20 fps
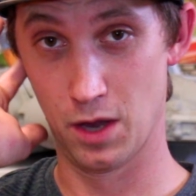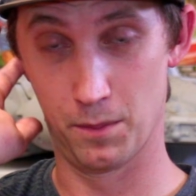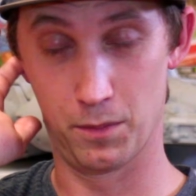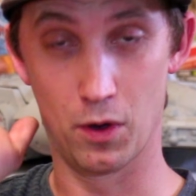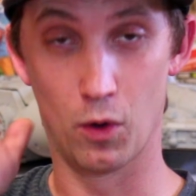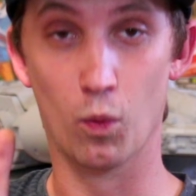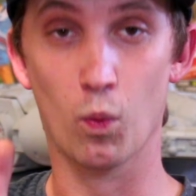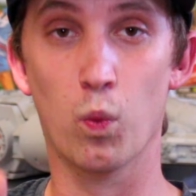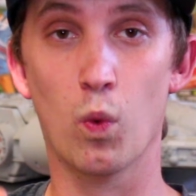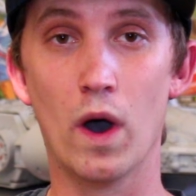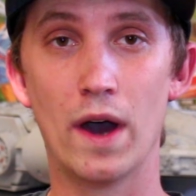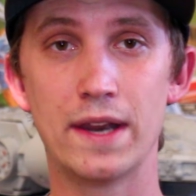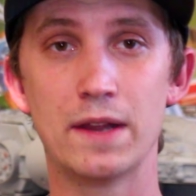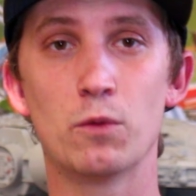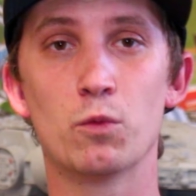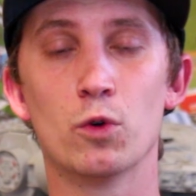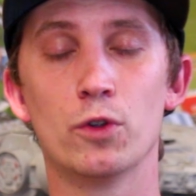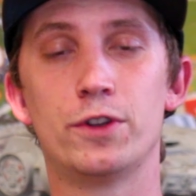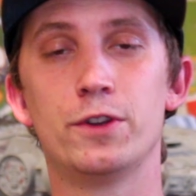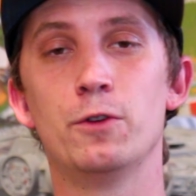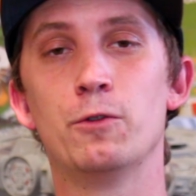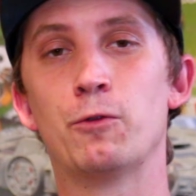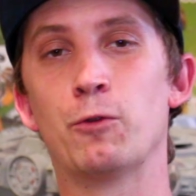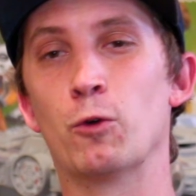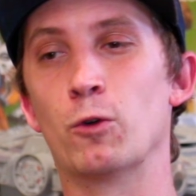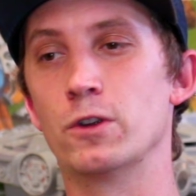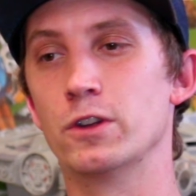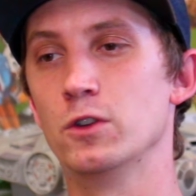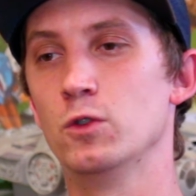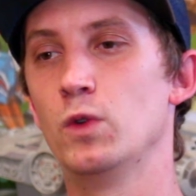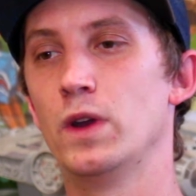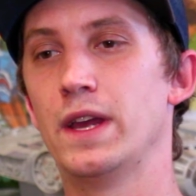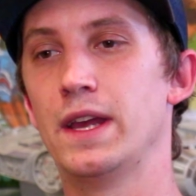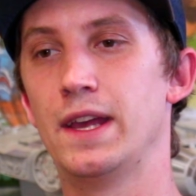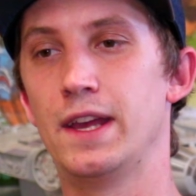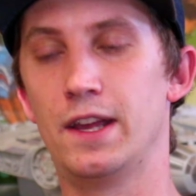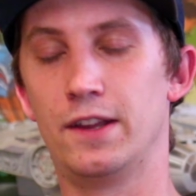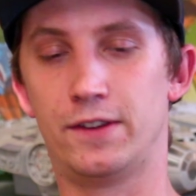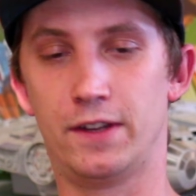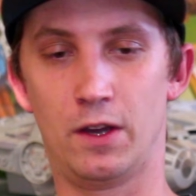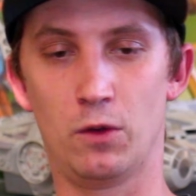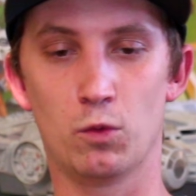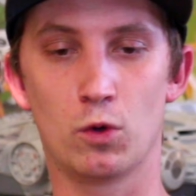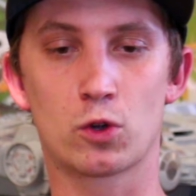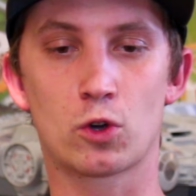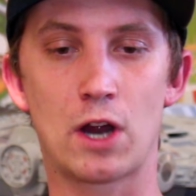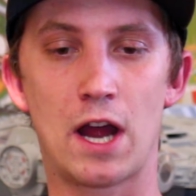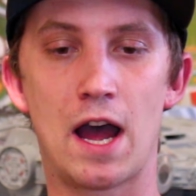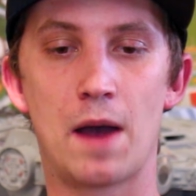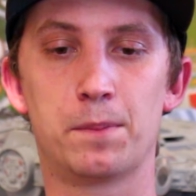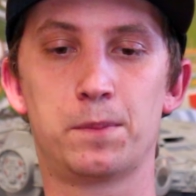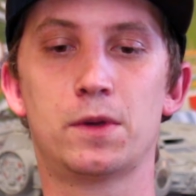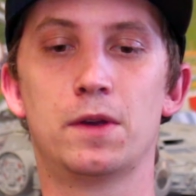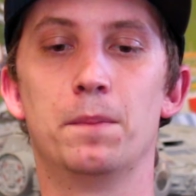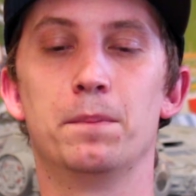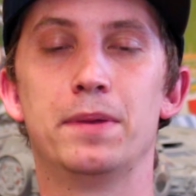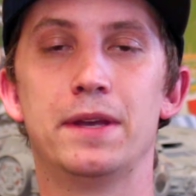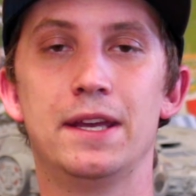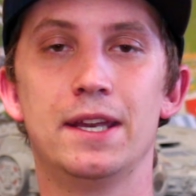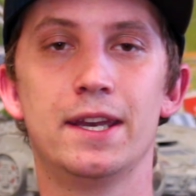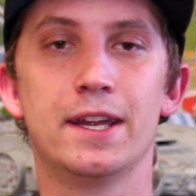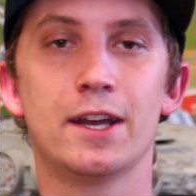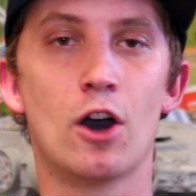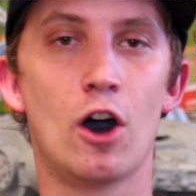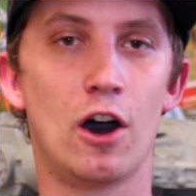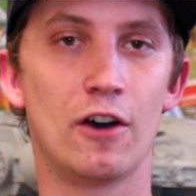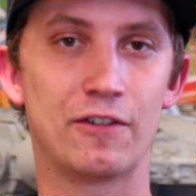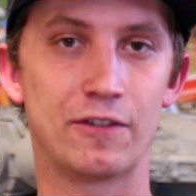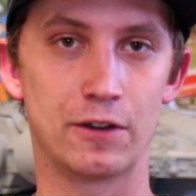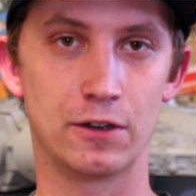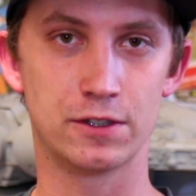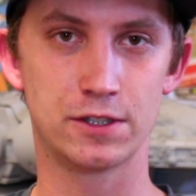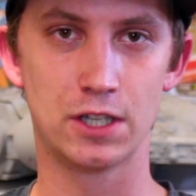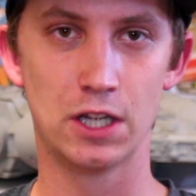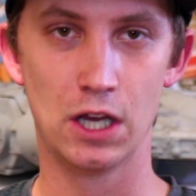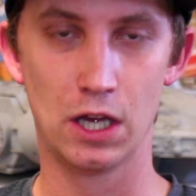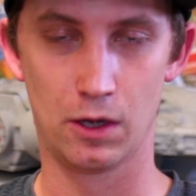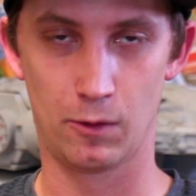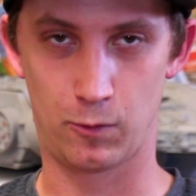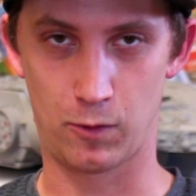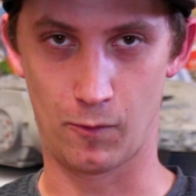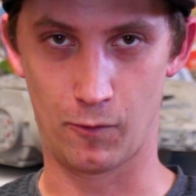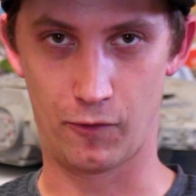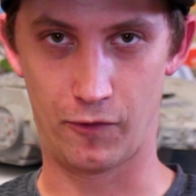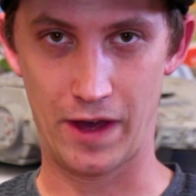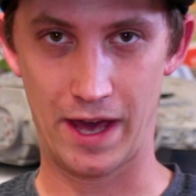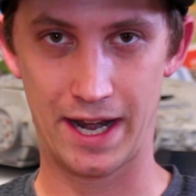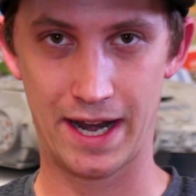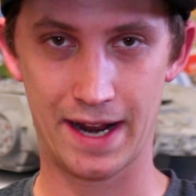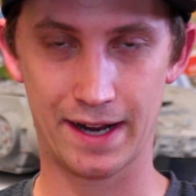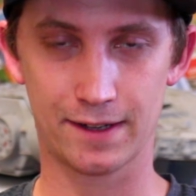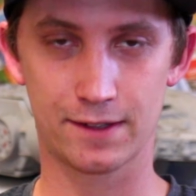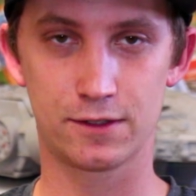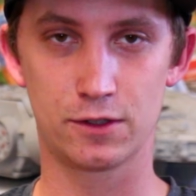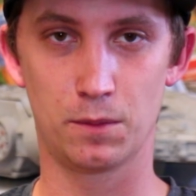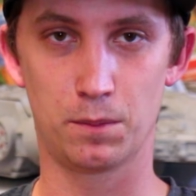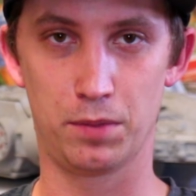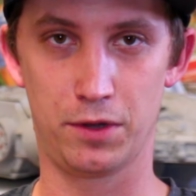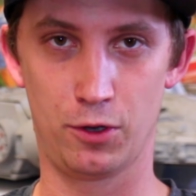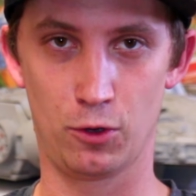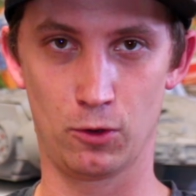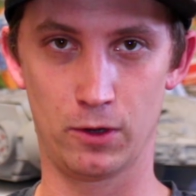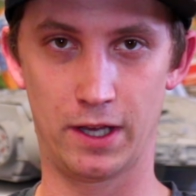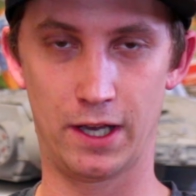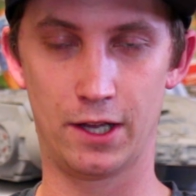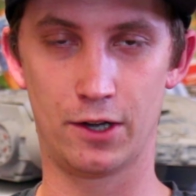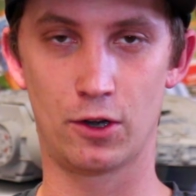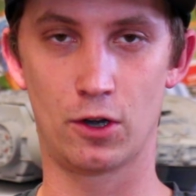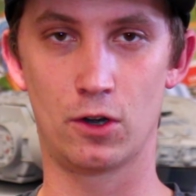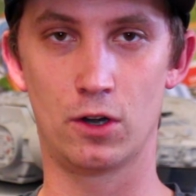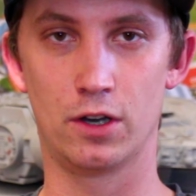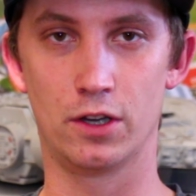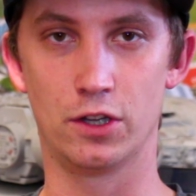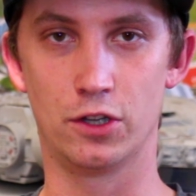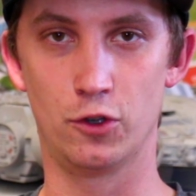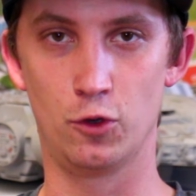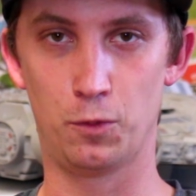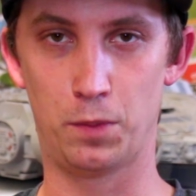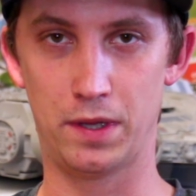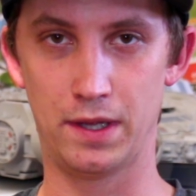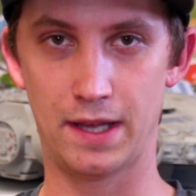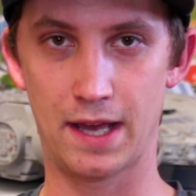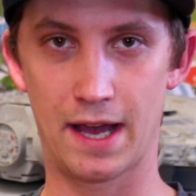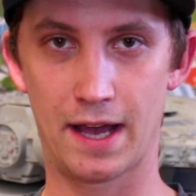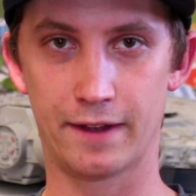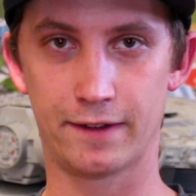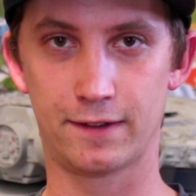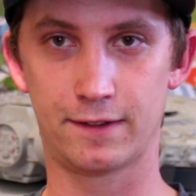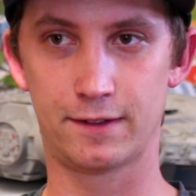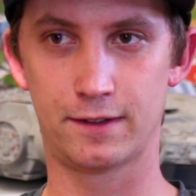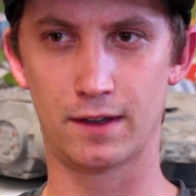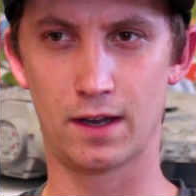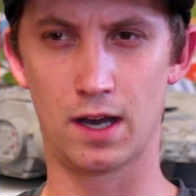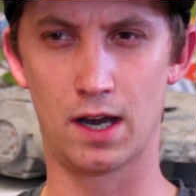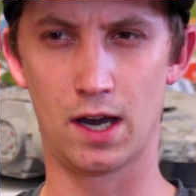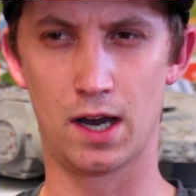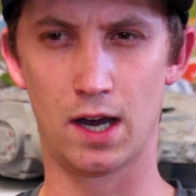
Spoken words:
But what it will do for you is it will grab competing offers from FedEx, Pure Later, UPS,